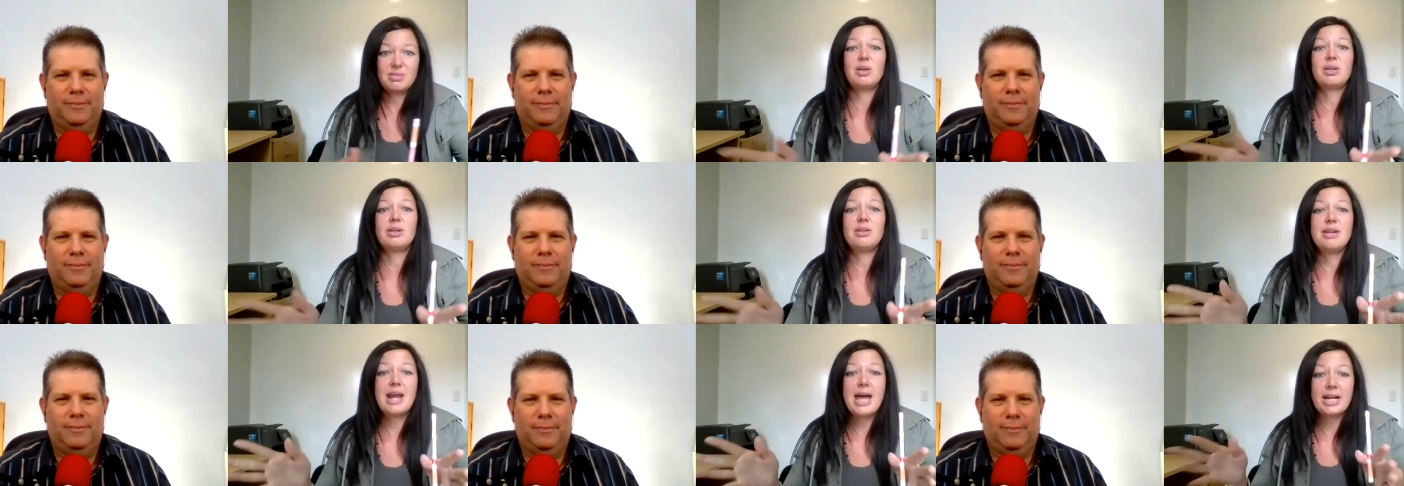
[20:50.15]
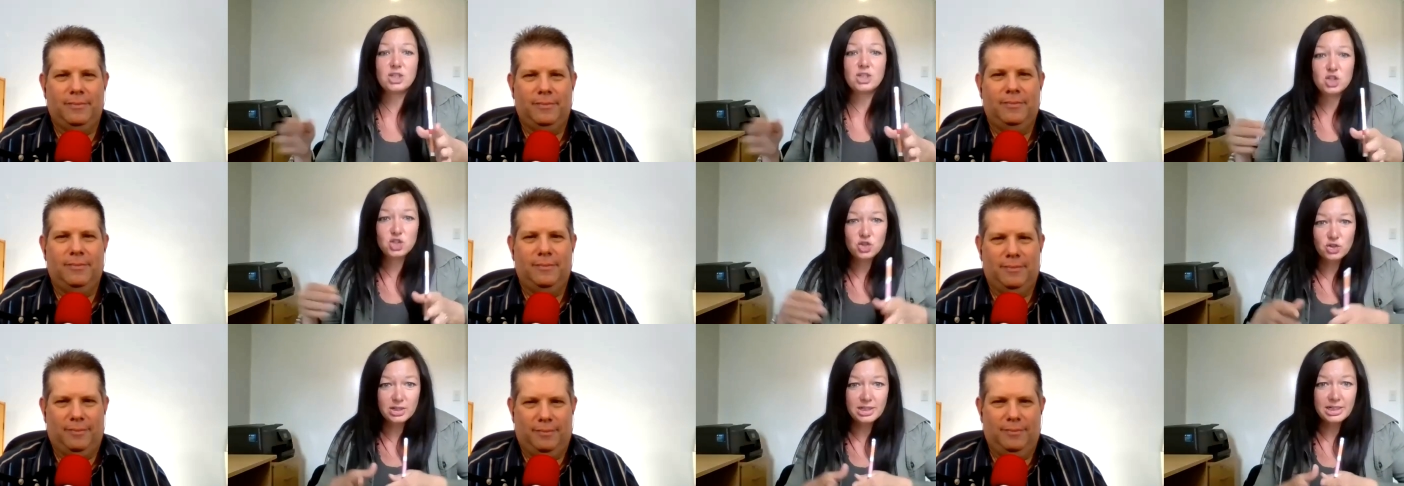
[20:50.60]

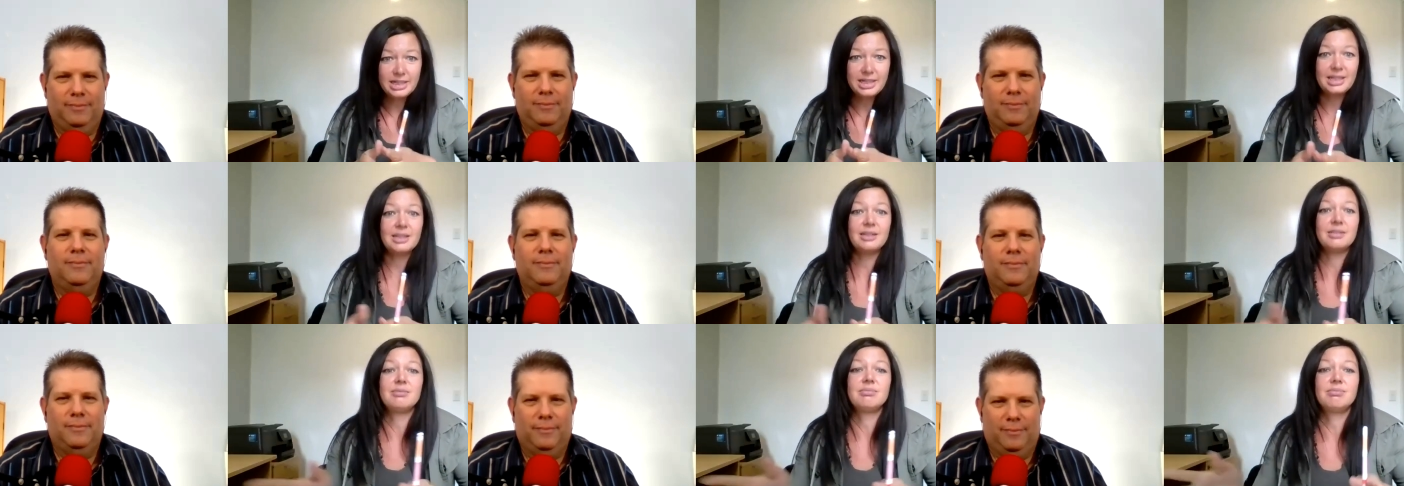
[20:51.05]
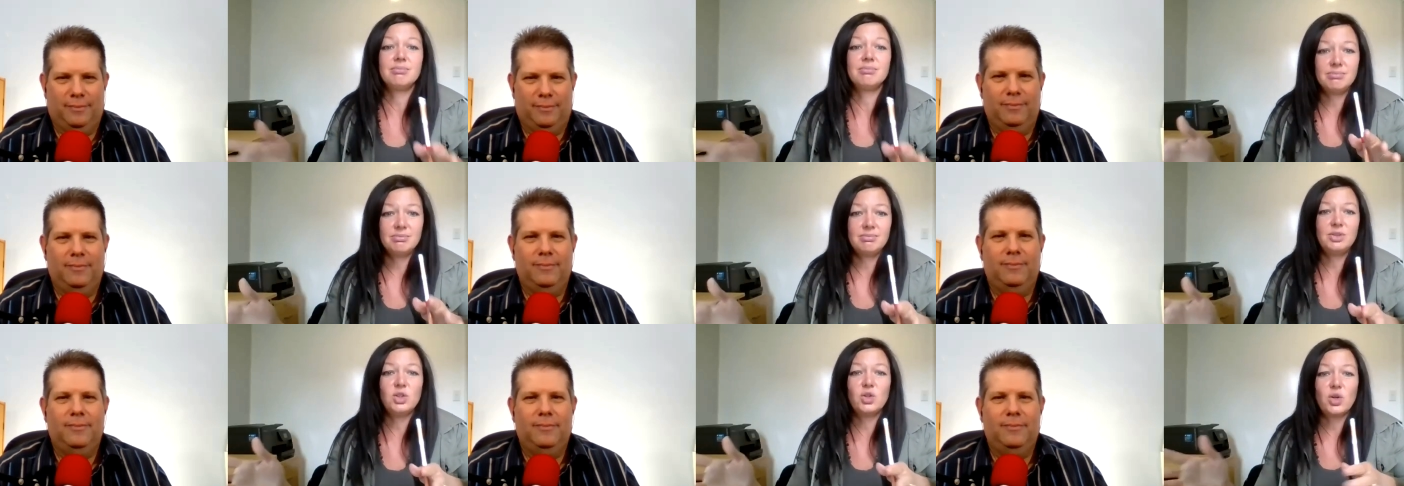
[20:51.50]
Speaker 1: naturally,
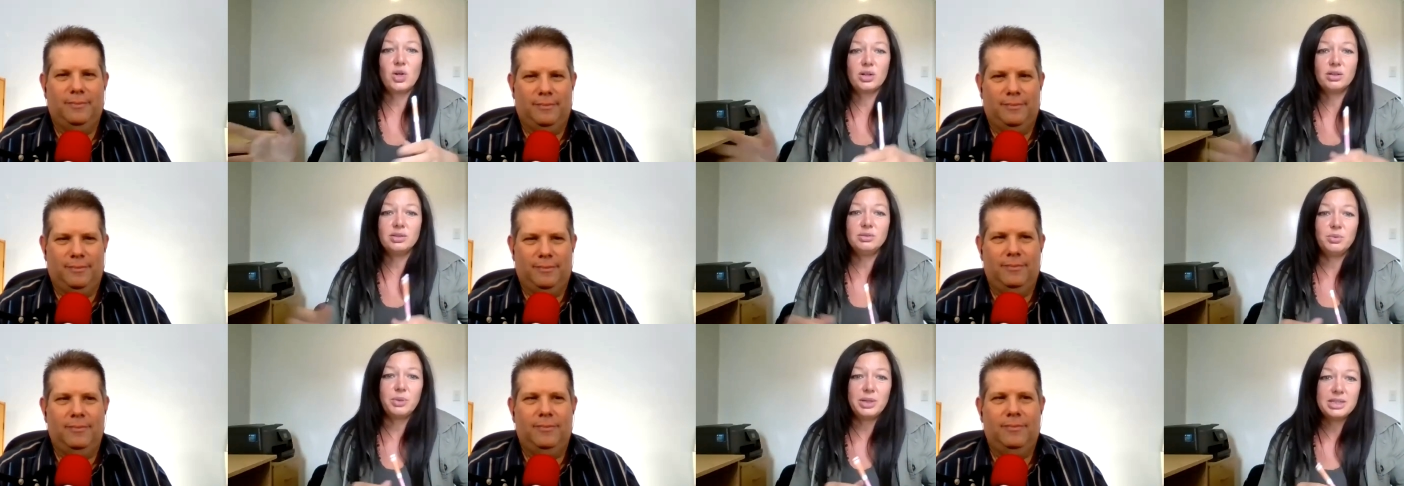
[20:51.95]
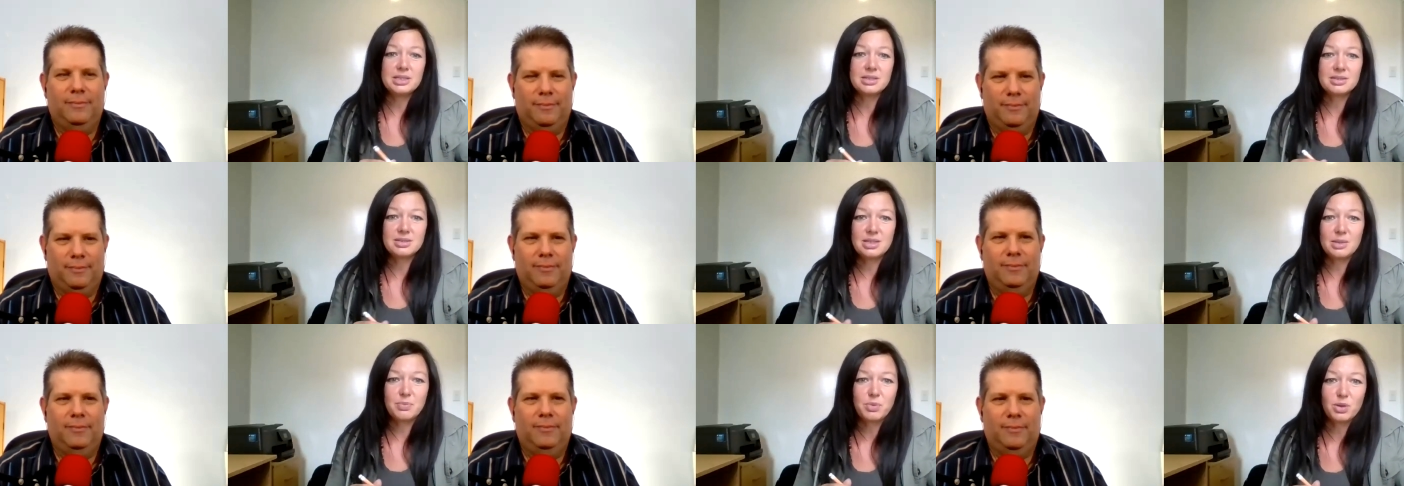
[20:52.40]
you know, went a
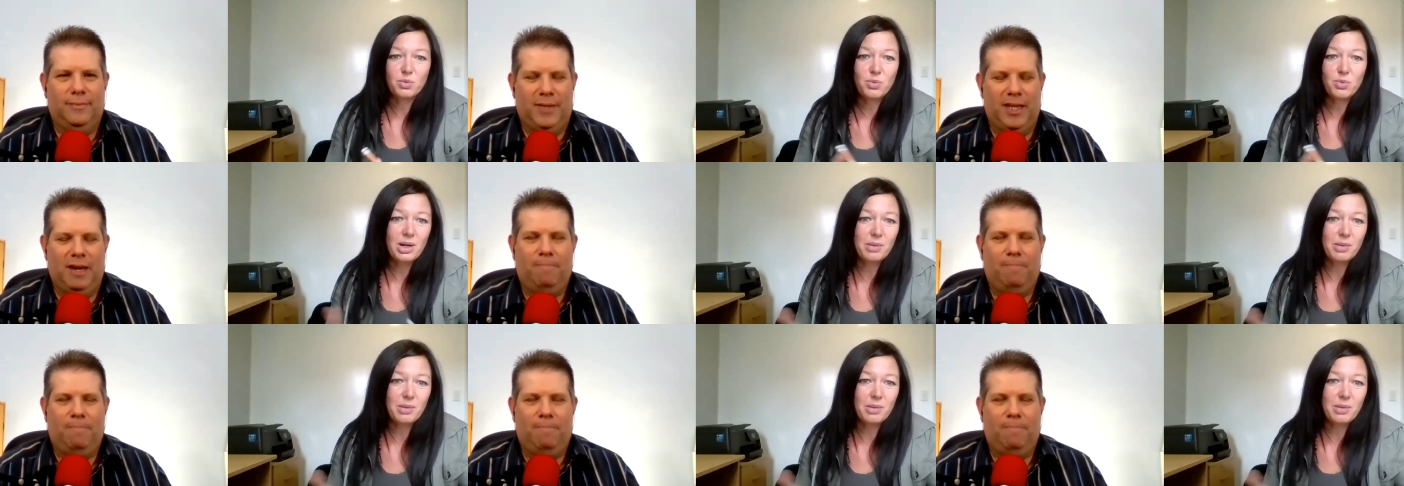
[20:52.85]
separate yep.